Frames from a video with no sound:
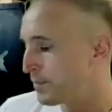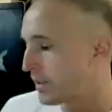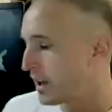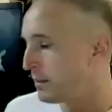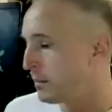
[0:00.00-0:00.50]

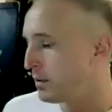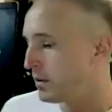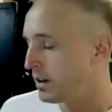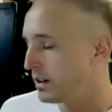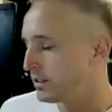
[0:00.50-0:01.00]

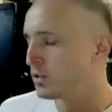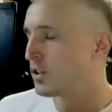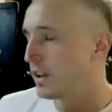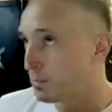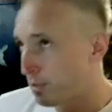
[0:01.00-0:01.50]
No, so
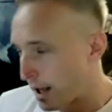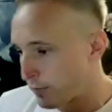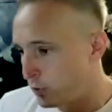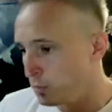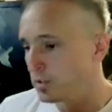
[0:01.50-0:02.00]
that's
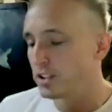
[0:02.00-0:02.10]
platforms.